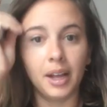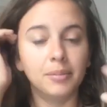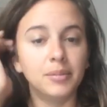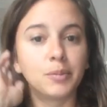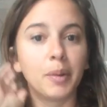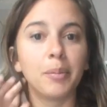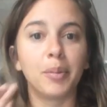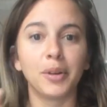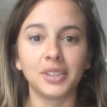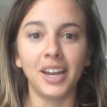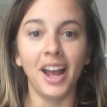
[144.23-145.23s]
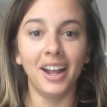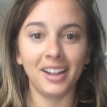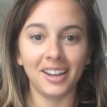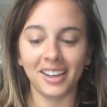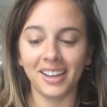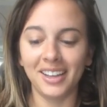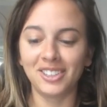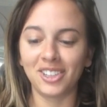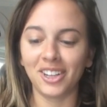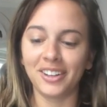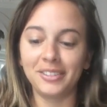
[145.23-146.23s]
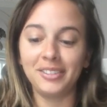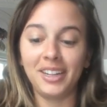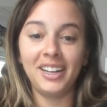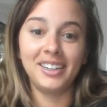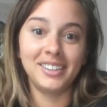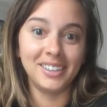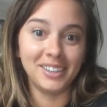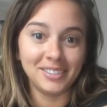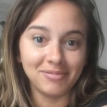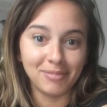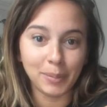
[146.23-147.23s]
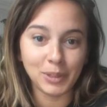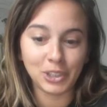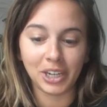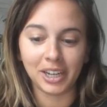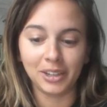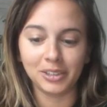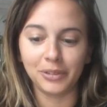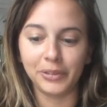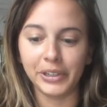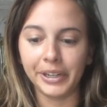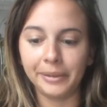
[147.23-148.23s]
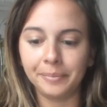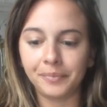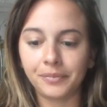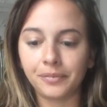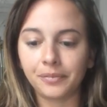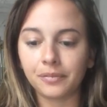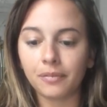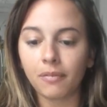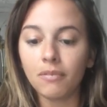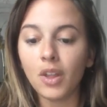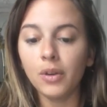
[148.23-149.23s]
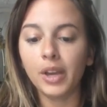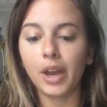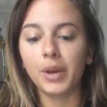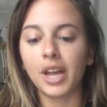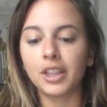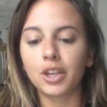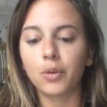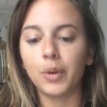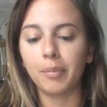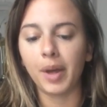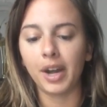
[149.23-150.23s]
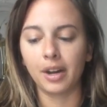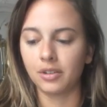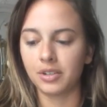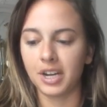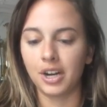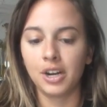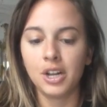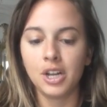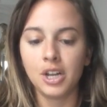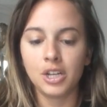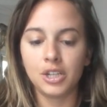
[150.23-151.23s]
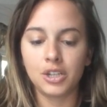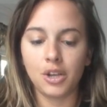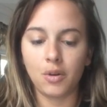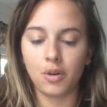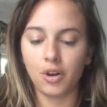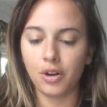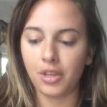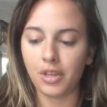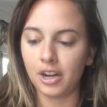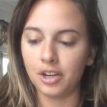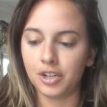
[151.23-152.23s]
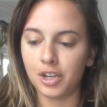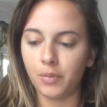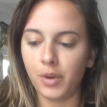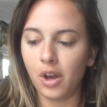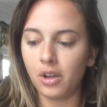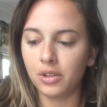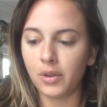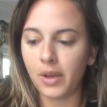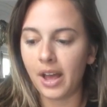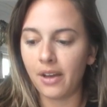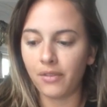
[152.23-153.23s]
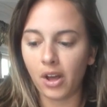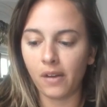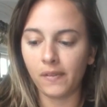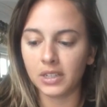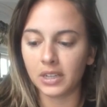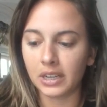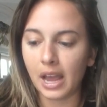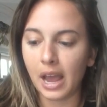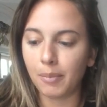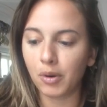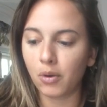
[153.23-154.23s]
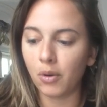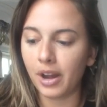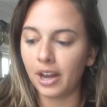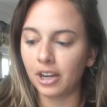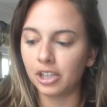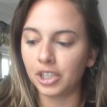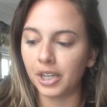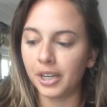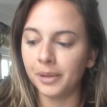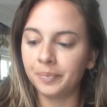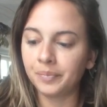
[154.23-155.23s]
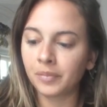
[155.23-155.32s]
split personality. So I don't know. Maybe check out their reading. Okay, we got the Queen of Pentacles here. So Earth energy. We also have obviously Capricorn energy,